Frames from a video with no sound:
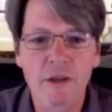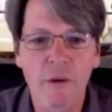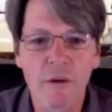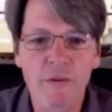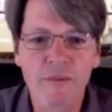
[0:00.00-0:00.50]

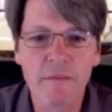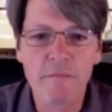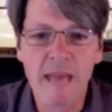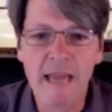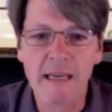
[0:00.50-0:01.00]
it'll
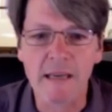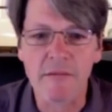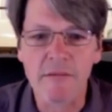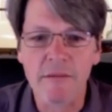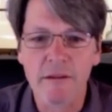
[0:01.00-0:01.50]
seem
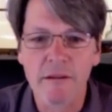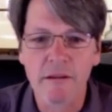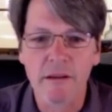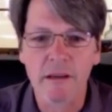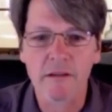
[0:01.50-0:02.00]
negative.
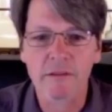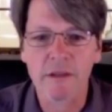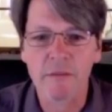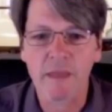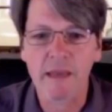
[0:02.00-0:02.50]
It'll
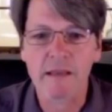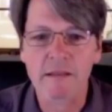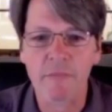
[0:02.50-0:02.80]
seem like